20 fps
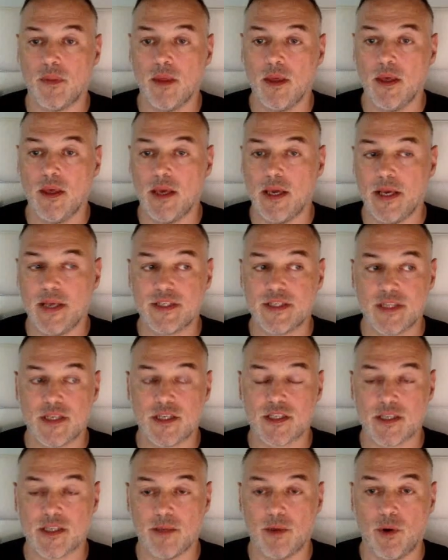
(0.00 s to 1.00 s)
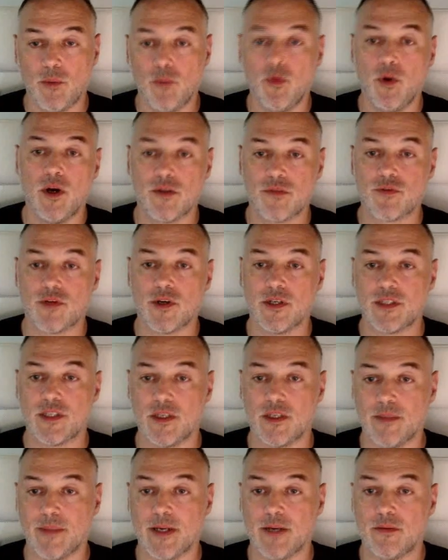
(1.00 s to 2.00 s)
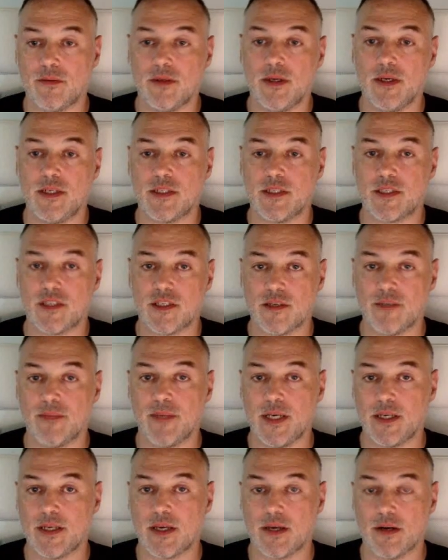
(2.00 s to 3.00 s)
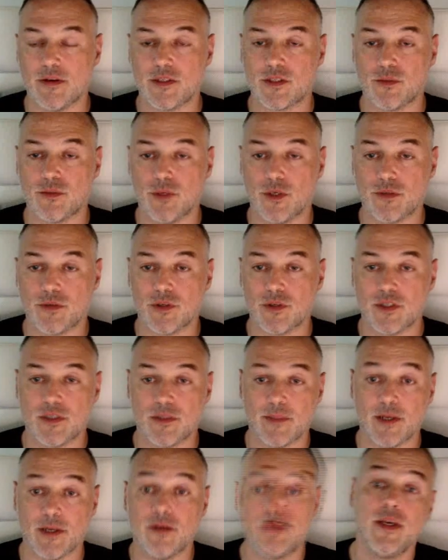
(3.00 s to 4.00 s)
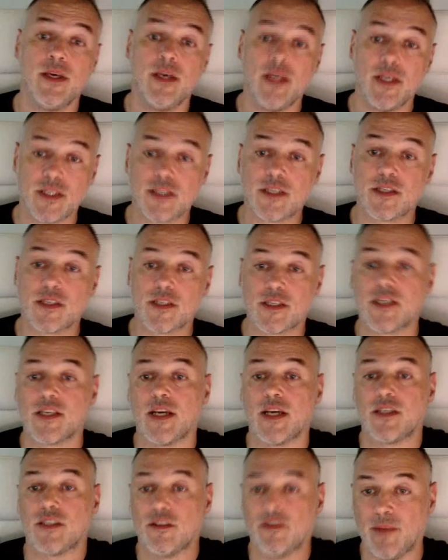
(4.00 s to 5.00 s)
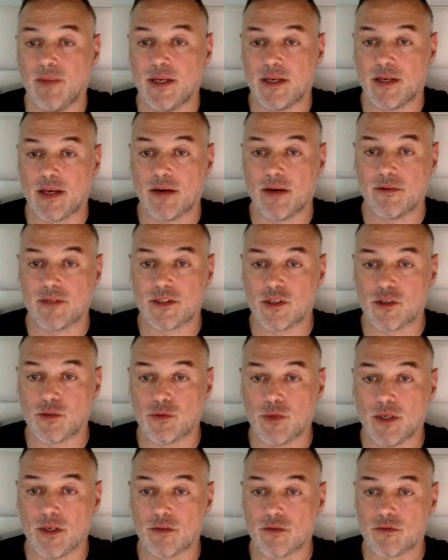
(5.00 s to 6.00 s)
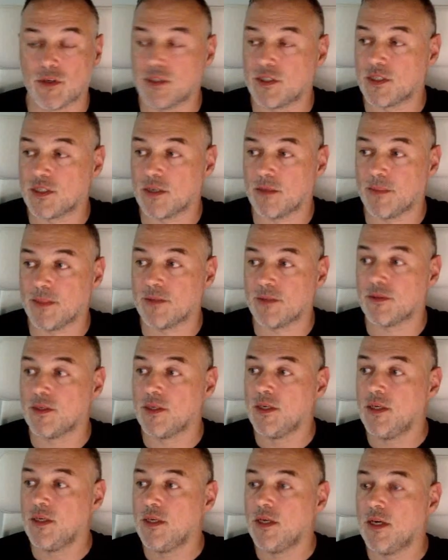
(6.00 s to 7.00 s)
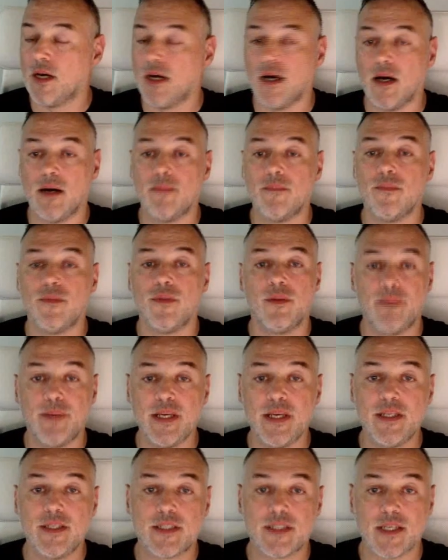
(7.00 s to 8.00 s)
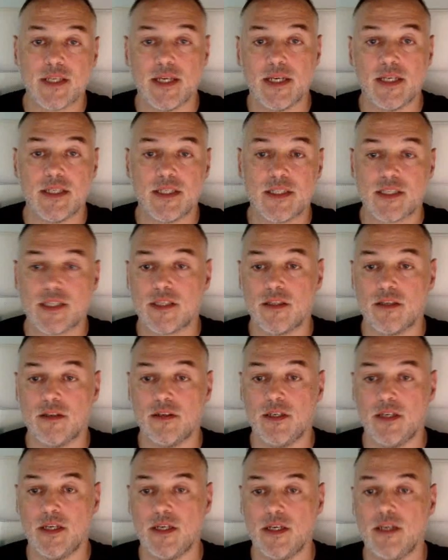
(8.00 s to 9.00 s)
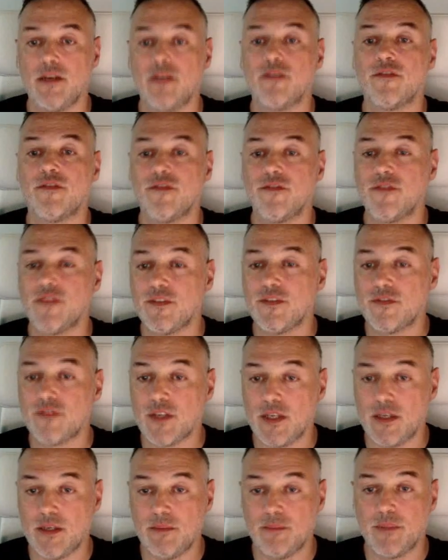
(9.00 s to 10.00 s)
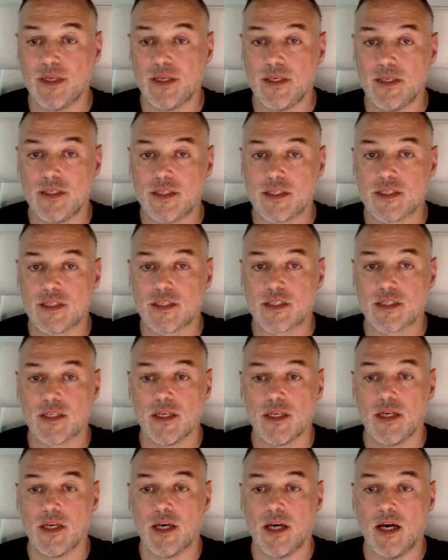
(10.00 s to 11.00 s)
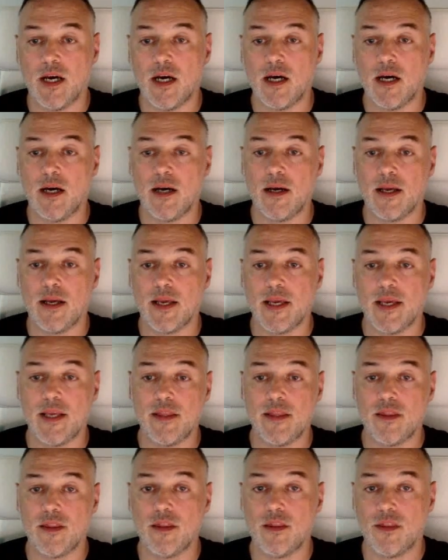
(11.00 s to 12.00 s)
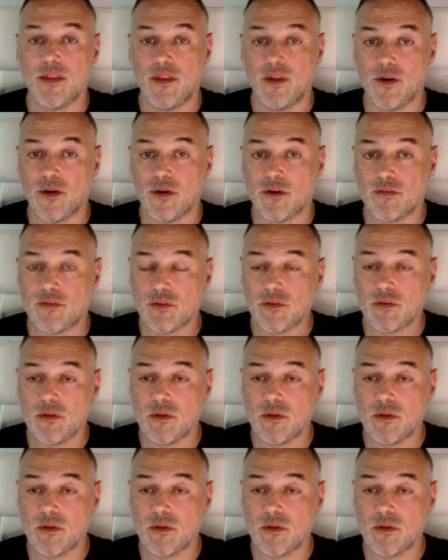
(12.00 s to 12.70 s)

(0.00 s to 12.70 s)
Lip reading: this someone worth writing about? Is this a main character worth writing about? Is this a set of main characters worth writing about? The beats is the 15 beats in the novel,